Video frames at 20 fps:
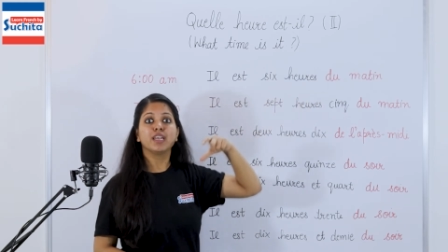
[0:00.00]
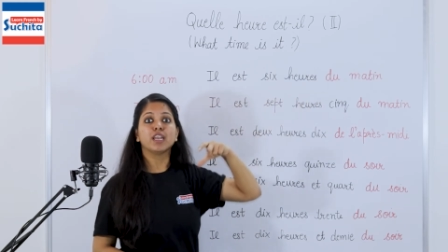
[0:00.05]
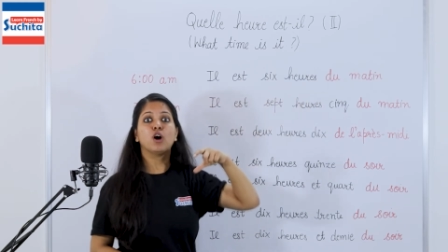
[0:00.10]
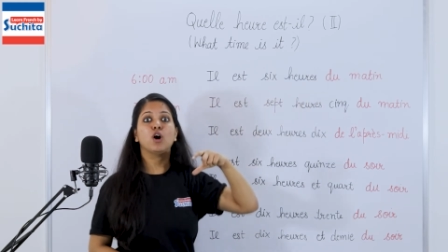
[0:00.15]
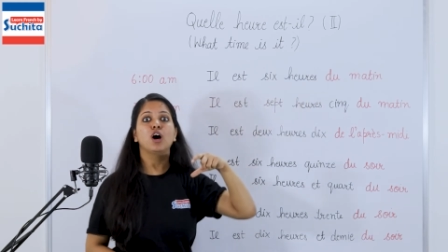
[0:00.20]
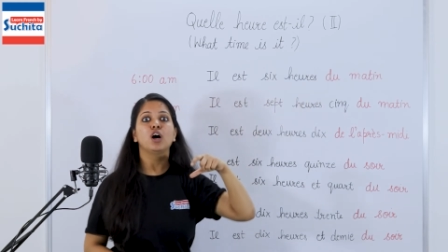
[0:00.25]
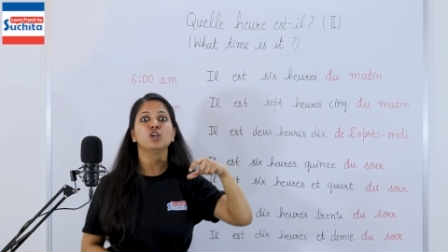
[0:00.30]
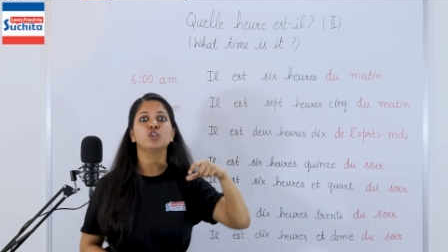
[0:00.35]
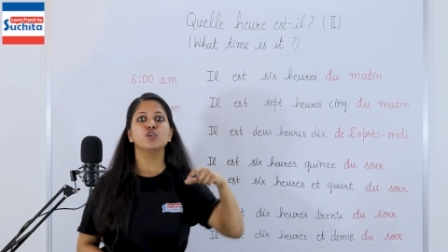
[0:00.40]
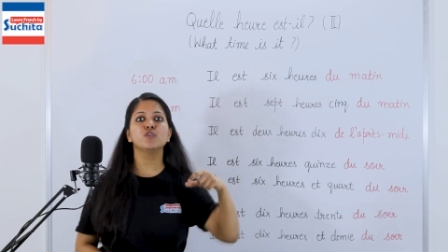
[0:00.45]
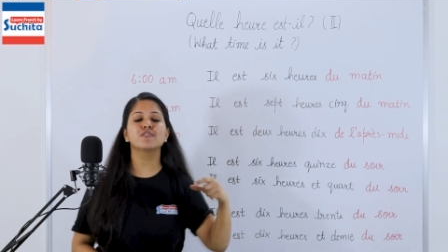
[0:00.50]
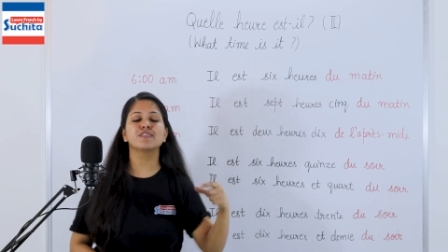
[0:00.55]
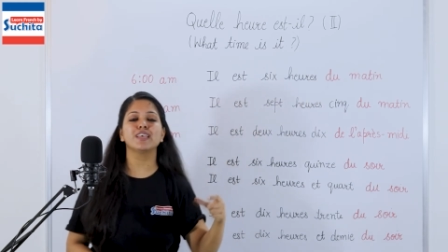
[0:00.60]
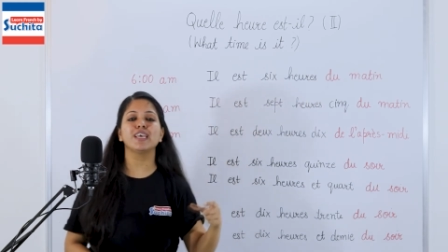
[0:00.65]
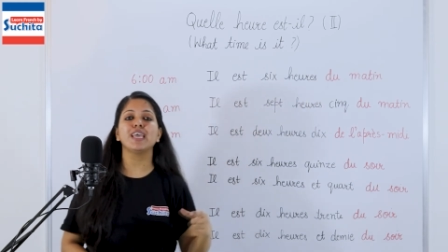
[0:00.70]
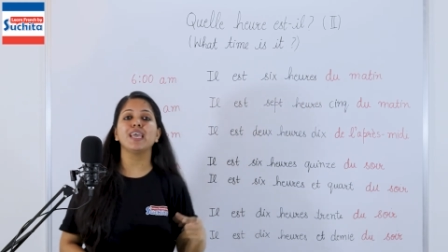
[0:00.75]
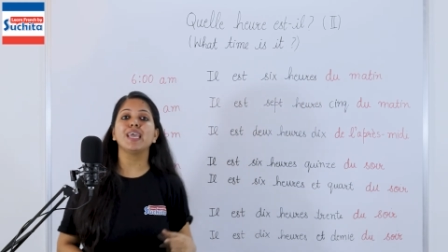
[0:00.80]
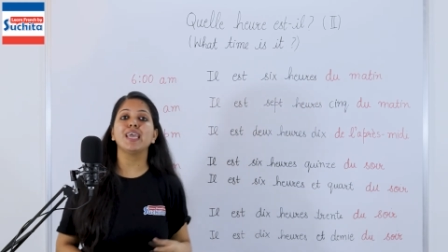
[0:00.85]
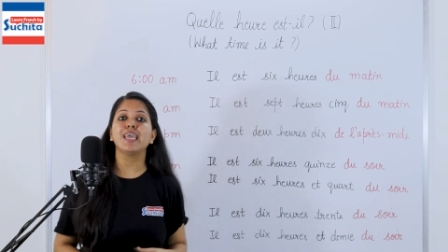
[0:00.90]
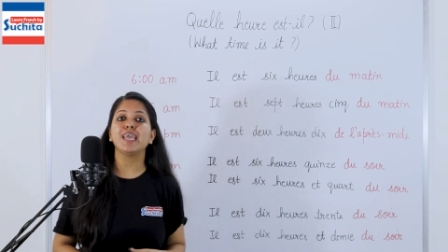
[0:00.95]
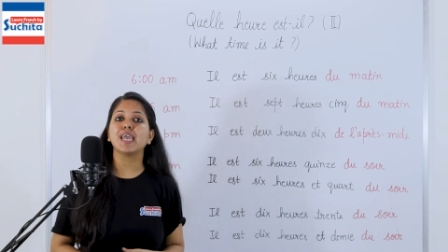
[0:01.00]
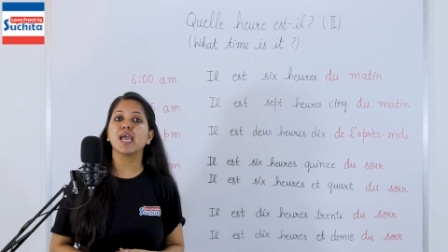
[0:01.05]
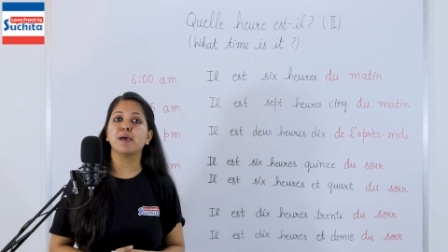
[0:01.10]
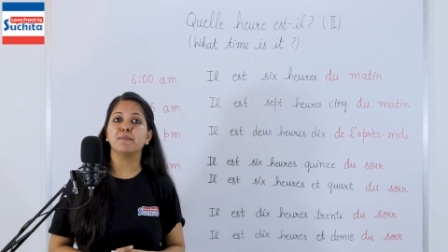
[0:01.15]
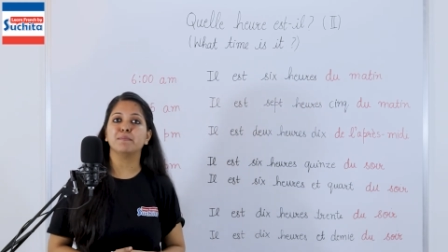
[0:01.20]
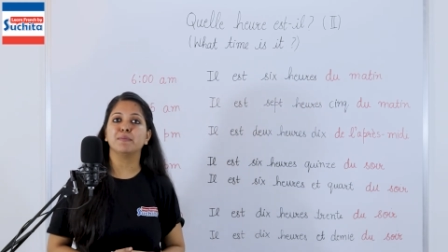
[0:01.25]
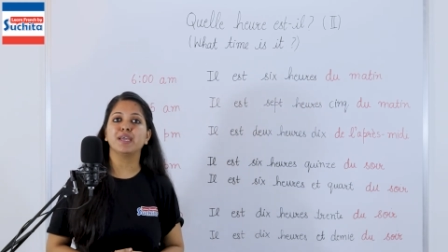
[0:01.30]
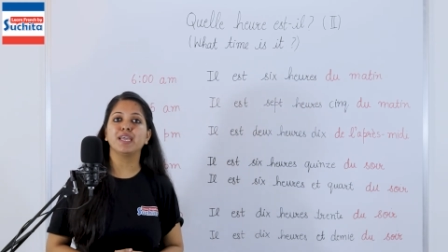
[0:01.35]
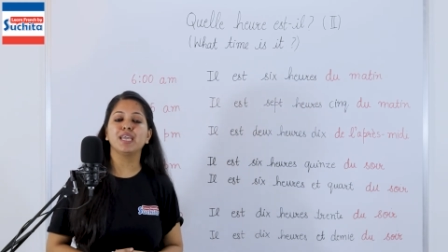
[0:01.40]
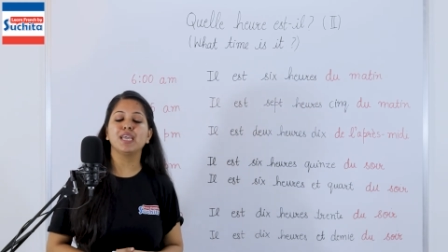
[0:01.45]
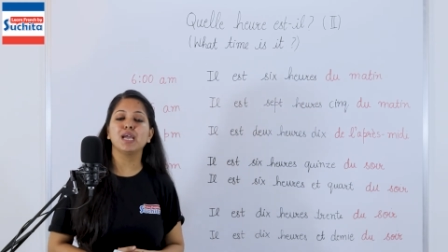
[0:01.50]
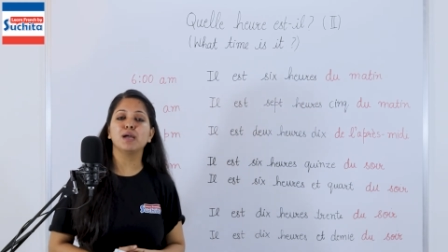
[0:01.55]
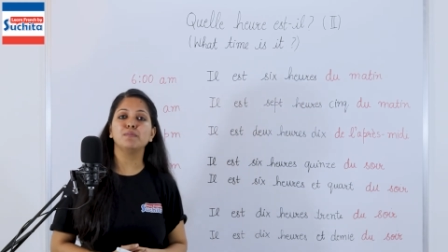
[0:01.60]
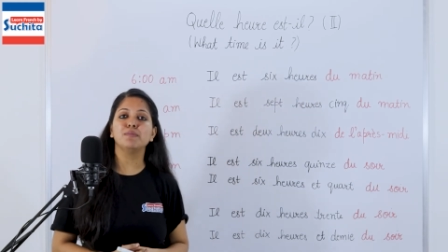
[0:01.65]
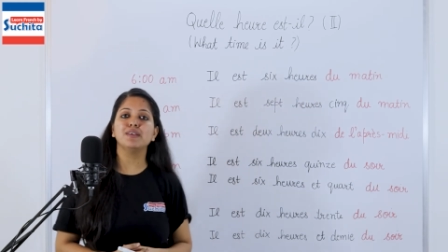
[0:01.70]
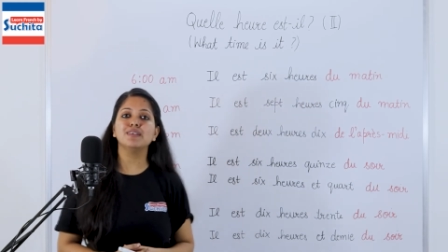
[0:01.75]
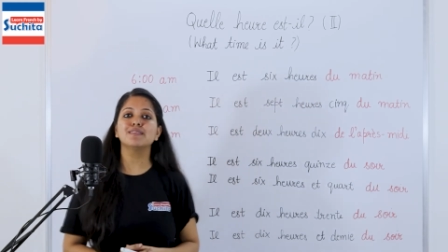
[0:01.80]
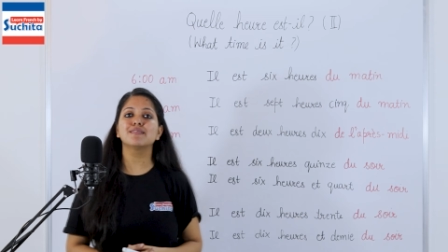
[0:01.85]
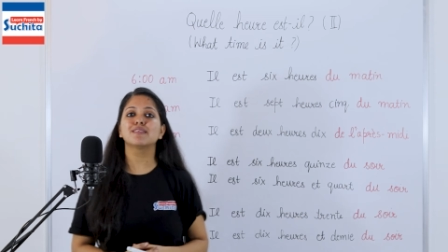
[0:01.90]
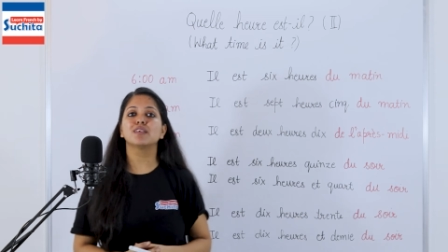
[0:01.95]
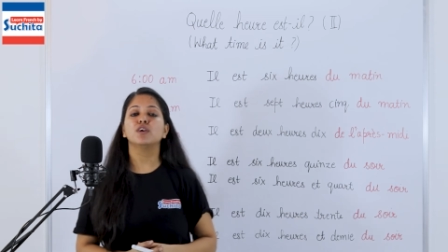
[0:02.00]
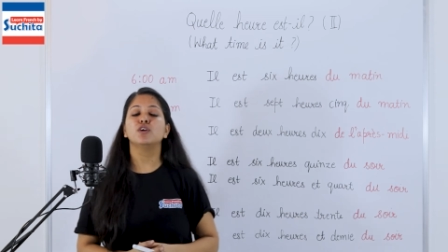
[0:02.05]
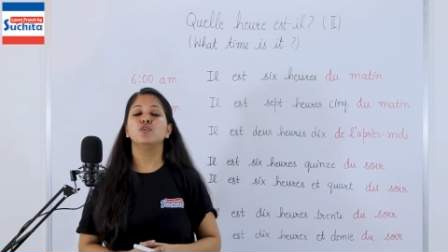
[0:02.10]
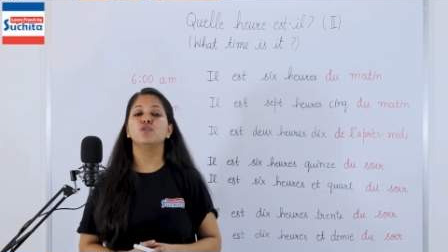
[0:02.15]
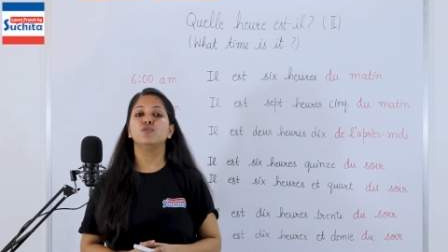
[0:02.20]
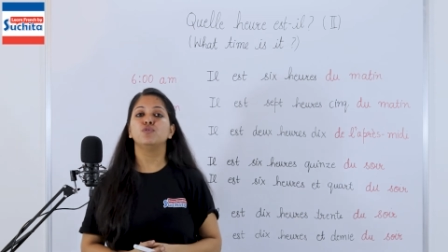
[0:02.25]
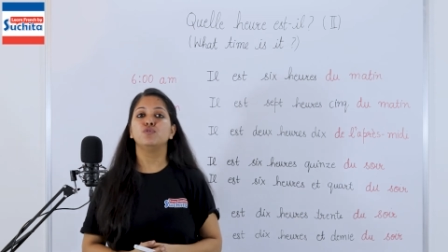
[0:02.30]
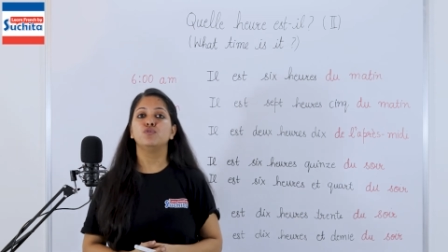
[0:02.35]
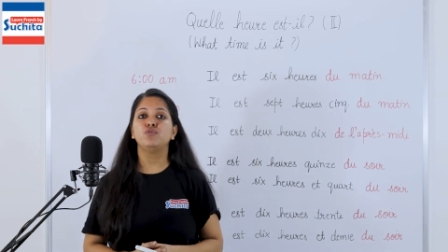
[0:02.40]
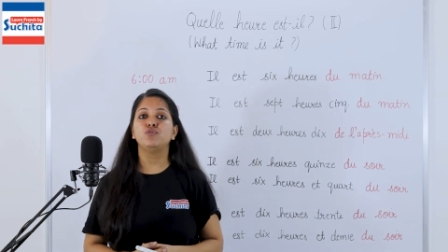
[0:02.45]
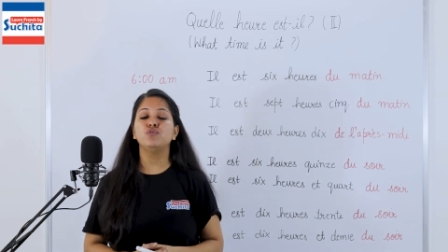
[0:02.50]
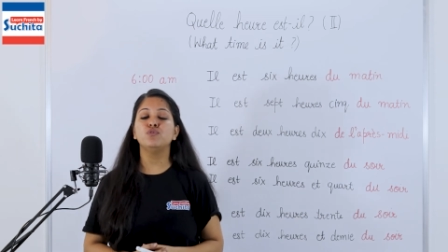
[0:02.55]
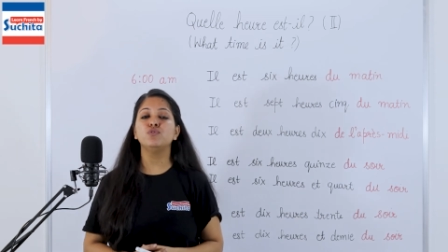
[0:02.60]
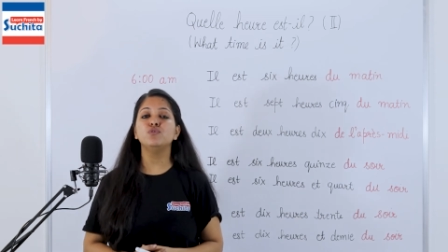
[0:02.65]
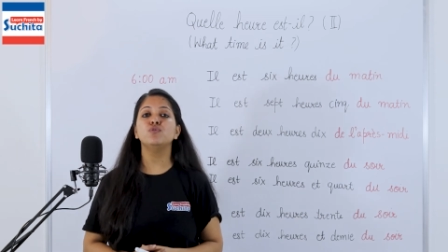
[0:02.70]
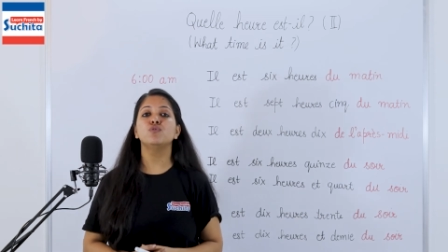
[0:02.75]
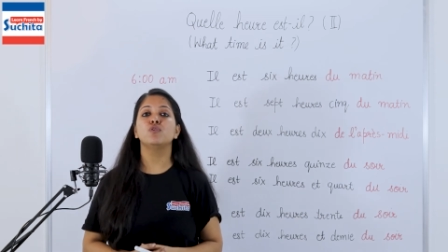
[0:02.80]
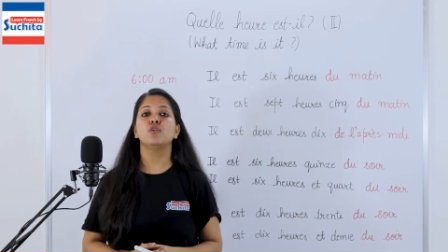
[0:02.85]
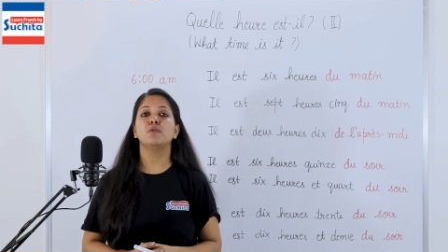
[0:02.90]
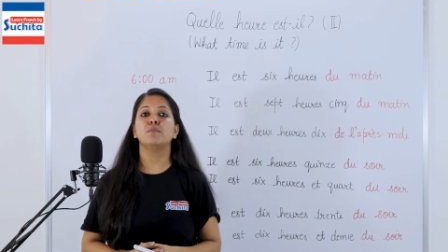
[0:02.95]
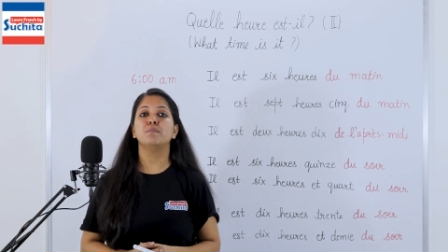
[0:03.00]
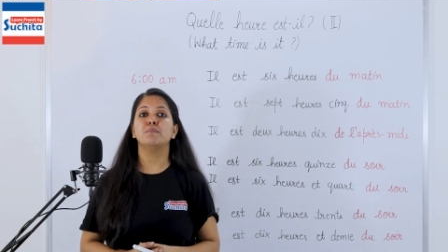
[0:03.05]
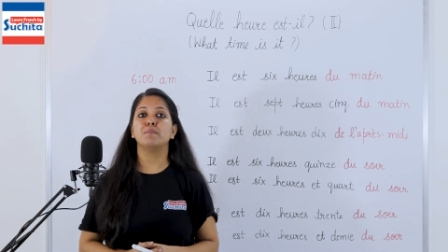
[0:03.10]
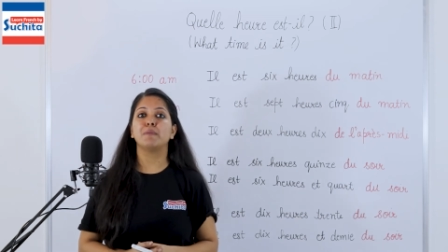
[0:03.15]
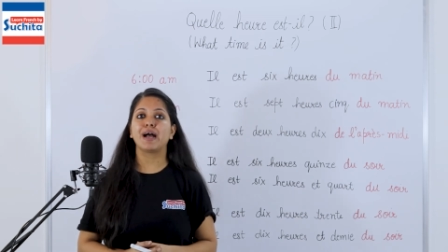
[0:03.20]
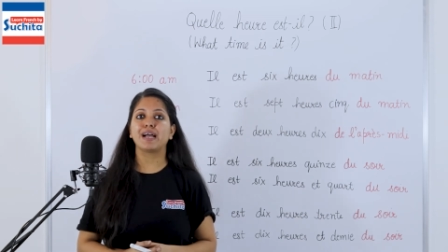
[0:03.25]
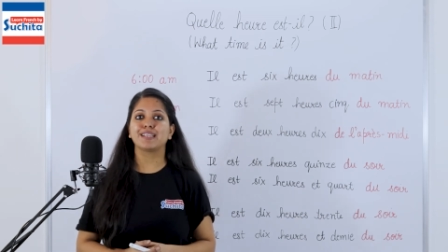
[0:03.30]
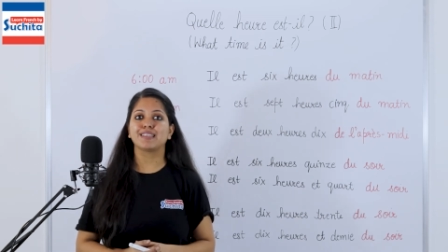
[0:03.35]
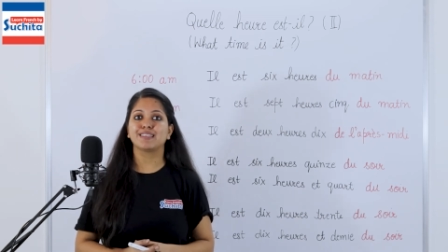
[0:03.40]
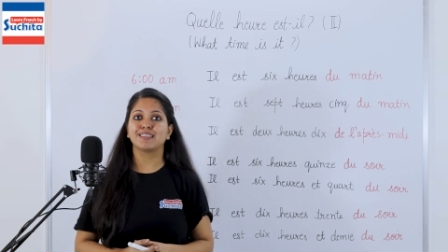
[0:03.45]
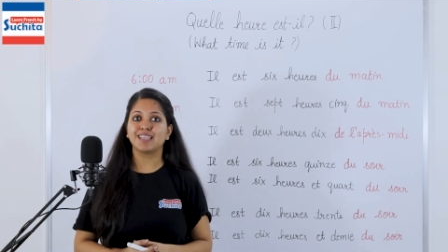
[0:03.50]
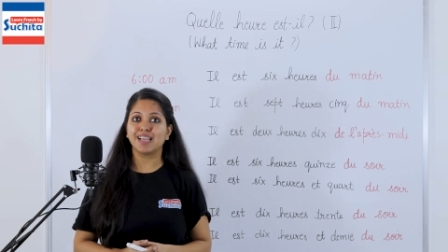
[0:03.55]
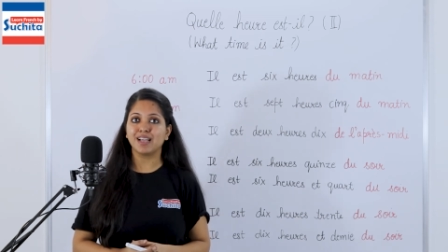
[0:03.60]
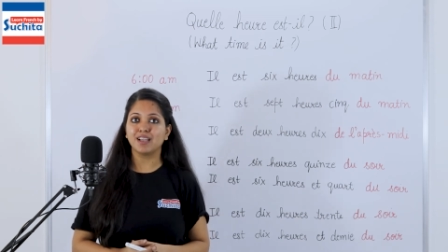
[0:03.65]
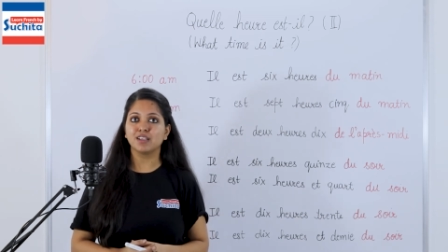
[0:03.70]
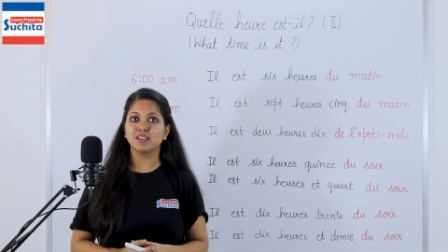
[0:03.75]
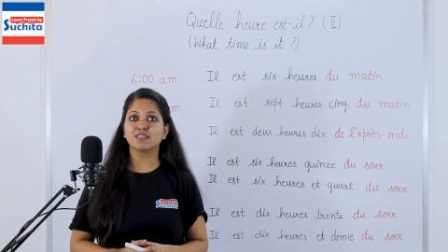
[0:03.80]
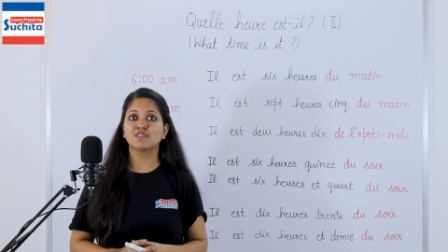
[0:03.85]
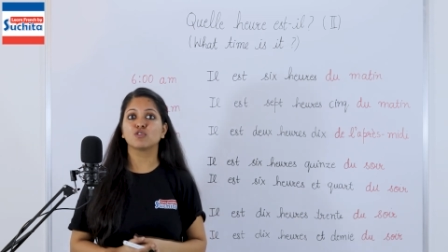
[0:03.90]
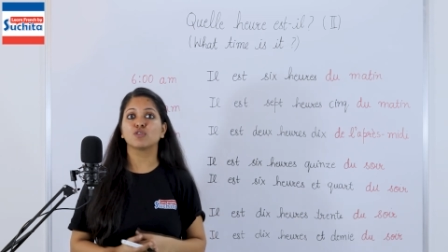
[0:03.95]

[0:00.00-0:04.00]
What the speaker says: Now how do you say AM? AM is du matin.